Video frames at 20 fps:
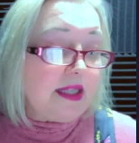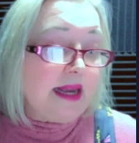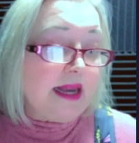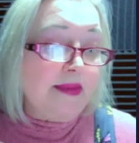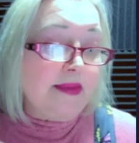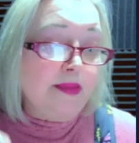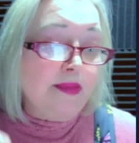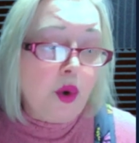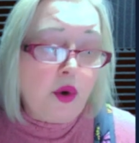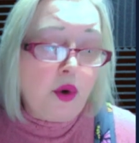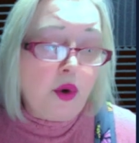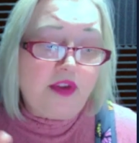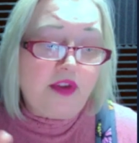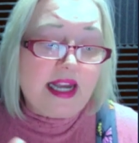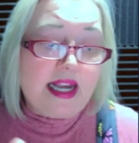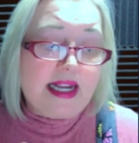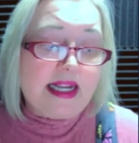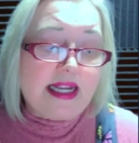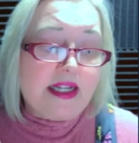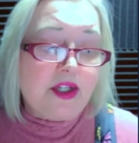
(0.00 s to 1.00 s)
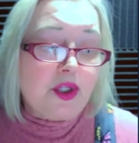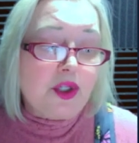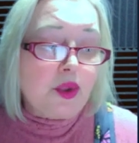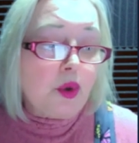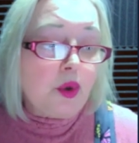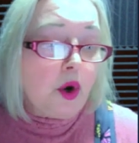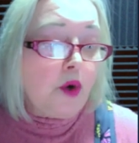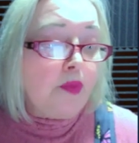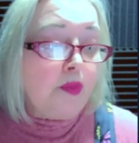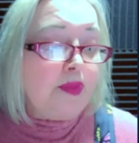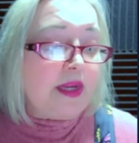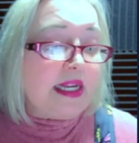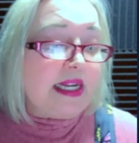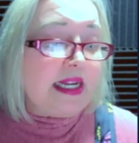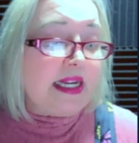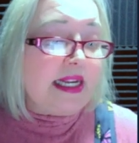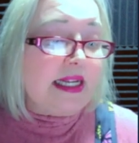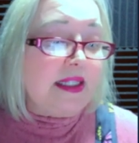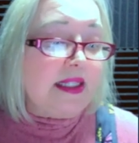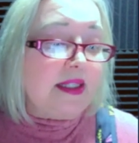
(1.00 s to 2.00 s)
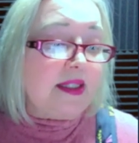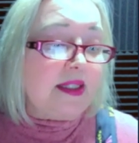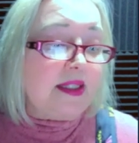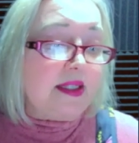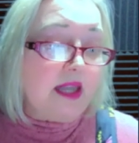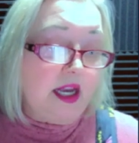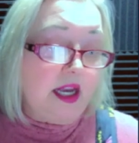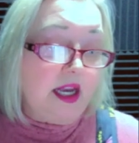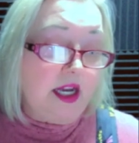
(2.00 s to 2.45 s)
and moving into obedience